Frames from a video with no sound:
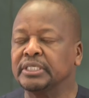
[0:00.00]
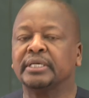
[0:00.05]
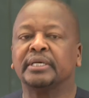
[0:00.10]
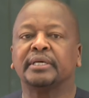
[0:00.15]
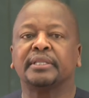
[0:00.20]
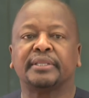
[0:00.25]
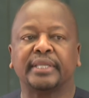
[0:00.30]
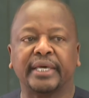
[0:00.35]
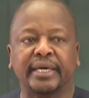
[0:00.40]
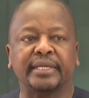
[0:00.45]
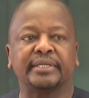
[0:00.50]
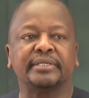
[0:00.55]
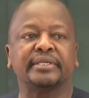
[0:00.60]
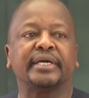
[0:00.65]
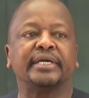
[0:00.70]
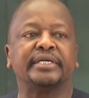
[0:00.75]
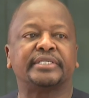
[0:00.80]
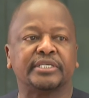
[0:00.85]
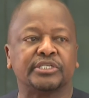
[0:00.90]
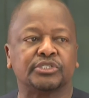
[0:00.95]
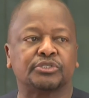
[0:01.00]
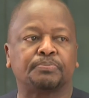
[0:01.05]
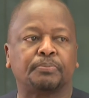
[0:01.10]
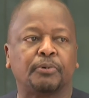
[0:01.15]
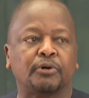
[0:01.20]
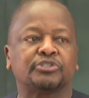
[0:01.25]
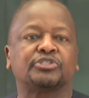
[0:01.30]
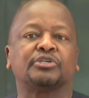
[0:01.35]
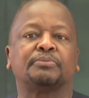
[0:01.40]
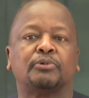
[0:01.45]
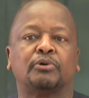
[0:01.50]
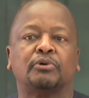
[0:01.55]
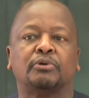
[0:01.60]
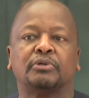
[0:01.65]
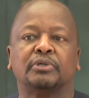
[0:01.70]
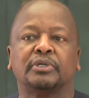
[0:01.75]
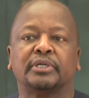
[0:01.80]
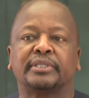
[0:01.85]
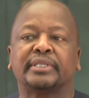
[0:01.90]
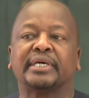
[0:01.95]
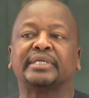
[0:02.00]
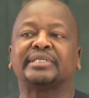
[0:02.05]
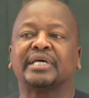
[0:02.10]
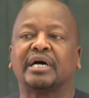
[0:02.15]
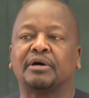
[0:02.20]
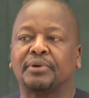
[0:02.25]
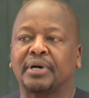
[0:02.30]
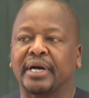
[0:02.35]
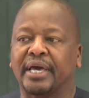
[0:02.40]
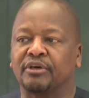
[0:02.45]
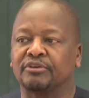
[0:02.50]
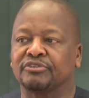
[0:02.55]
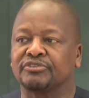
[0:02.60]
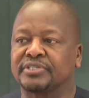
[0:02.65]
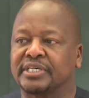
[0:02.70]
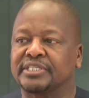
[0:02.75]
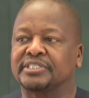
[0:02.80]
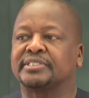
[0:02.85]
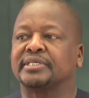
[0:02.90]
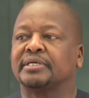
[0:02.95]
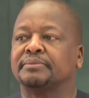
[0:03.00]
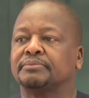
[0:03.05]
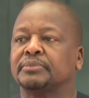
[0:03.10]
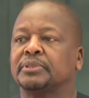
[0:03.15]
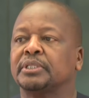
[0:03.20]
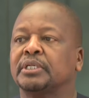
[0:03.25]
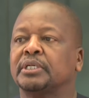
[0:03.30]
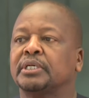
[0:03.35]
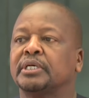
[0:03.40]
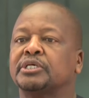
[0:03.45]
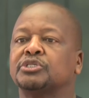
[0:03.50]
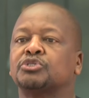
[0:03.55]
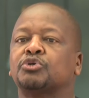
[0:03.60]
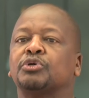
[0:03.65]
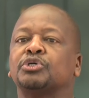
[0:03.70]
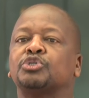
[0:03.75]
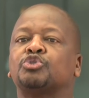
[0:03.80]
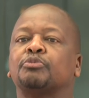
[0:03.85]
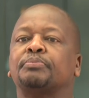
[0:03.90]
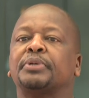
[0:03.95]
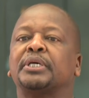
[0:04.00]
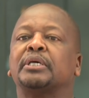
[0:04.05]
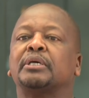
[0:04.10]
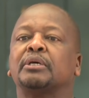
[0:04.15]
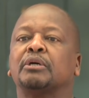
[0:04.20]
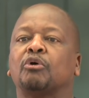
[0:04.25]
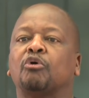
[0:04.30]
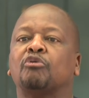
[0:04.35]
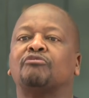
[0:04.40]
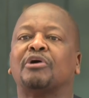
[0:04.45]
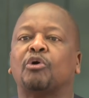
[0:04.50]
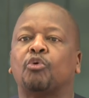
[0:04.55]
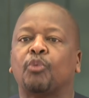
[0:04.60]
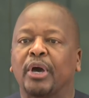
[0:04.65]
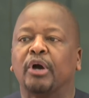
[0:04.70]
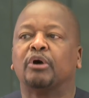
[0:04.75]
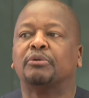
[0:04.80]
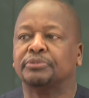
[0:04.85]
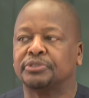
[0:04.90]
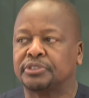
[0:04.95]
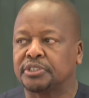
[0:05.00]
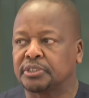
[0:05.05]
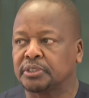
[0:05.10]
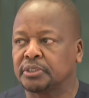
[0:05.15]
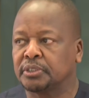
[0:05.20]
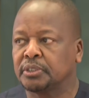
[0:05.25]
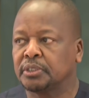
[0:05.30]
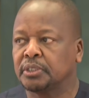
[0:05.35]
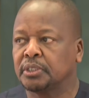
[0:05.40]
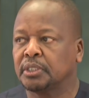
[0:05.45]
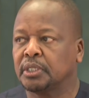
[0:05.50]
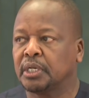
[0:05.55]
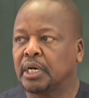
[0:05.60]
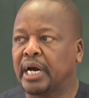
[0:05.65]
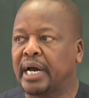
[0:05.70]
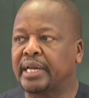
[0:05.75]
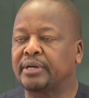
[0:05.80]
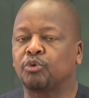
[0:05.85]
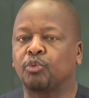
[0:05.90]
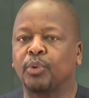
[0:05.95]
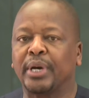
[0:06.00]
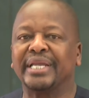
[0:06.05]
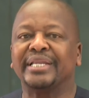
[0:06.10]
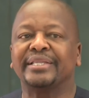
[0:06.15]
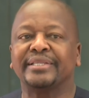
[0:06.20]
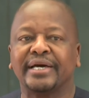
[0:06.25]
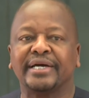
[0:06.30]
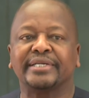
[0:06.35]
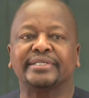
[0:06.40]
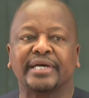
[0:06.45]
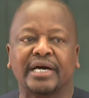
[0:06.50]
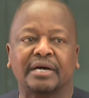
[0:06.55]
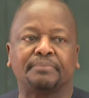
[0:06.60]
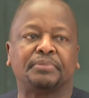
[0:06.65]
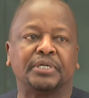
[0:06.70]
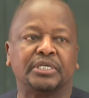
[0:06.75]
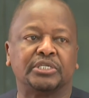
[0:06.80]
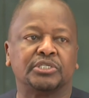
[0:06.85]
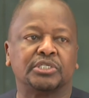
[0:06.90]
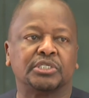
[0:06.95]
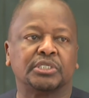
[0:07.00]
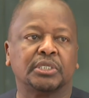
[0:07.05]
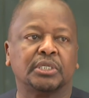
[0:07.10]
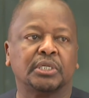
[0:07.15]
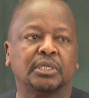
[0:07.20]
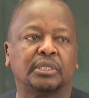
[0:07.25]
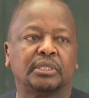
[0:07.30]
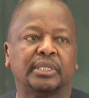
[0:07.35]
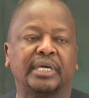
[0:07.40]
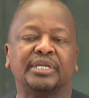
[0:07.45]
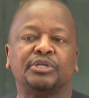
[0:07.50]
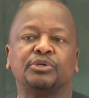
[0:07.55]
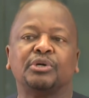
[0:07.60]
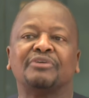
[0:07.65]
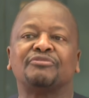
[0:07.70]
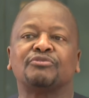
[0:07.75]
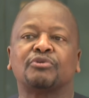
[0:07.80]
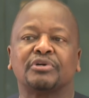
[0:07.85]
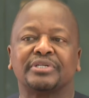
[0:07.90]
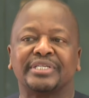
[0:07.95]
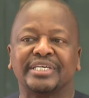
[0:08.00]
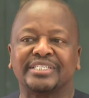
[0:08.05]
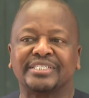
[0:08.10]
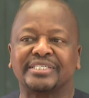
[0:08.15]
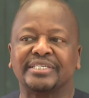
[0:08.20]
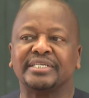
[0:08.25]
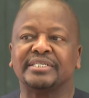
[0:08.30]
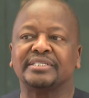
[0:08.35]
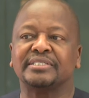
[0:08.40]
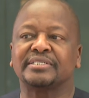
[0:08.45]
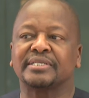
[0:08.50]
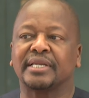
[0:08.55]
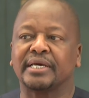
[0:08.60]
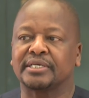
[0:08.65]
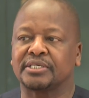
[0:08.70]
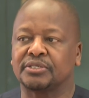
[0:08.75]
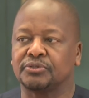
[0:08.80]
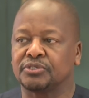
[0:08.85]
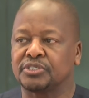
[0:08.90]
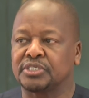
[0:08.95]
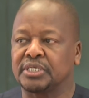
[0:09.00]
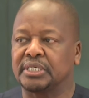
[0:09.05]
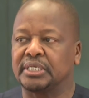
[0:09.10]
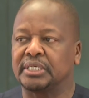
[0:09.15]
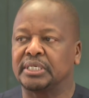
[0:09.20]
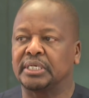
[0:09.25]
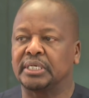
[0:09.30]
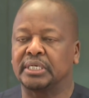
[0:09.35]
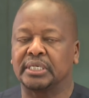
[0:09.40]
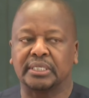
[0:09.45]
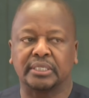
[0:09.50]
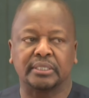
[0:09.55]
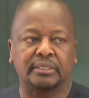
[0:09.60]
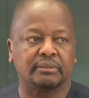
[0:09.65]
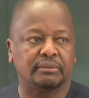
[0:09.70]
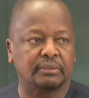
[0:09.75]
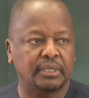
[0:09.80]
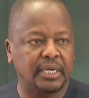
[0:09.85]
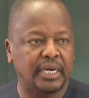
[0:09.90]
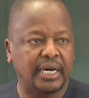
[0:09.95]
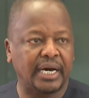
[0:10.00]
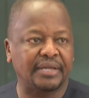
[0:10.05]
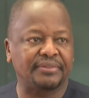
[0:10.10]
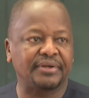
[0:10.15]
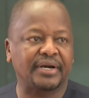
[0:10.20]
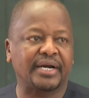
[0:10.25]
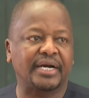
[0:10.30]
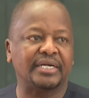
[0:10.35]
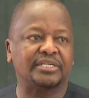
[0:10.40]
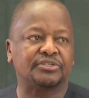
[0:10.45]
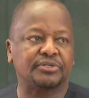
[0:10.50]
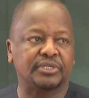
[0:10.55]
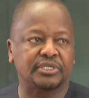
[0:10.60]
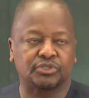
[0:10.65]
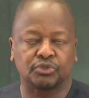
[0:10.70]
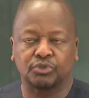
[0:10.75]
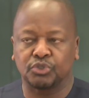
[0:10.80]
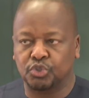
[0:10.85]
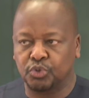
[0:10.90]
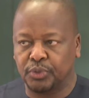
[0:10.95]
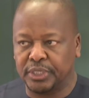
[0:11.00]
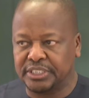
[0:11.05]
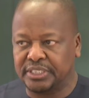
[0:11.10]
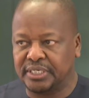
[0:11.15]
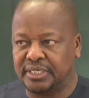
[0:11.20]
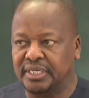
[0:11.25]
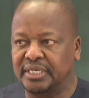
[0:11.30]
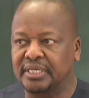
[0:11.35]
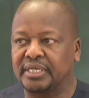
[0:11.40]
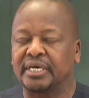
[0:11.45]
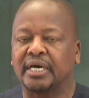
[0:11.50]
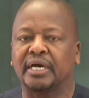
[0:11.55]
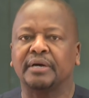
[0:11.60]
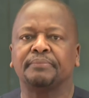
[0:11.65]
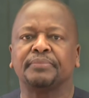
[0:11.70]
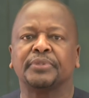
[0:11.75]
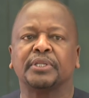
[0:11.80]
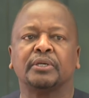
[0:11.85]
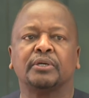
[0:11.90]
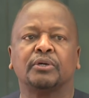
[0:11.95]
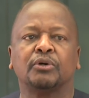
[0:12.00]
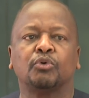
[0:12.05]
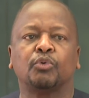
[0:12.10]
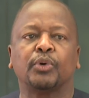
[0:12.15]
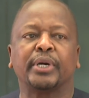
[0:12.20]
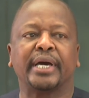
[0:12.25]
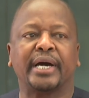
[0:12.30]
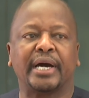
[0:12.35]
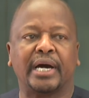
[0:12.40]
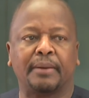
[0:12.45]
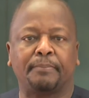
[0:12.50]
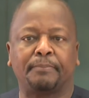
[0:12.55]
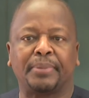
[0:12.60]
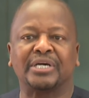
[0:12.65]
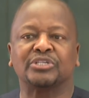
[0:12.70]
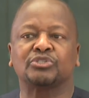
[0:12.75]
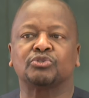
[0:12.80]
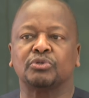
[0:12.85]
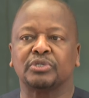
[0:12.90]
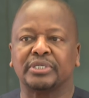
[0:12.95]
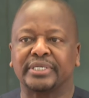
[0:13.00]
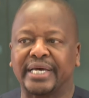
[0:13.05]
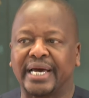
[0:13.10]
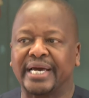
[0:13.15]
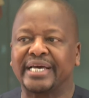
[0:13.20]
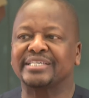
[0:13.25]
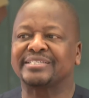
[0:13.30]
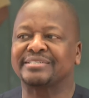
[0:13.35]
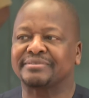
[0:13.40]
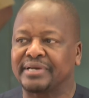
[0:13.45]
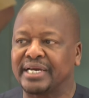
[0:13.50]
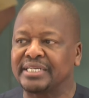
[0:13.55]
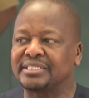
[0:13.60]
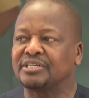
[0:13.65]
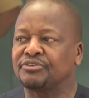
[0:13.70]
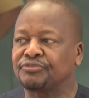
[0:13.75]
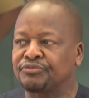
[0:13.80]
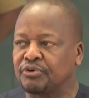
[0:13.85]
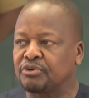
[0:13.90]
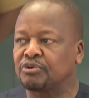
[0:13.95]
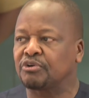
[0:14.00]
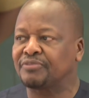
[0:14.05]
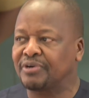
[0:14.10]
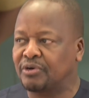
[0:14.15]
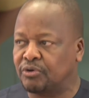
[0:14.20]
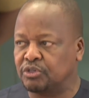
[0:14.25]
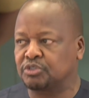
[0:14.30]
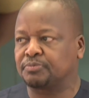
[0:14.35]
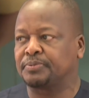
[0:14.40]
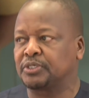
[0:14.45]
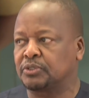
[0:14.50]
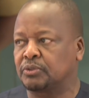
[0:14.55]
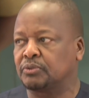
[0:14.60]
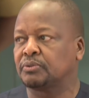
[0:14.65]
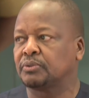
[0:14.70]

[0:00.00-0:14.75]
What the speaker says: then it is possible that our health system is going to be overwhelmed. And when that happens, then you have got the scenes like you see in other countries, you saw it in India, where a person dies right in front of a hospital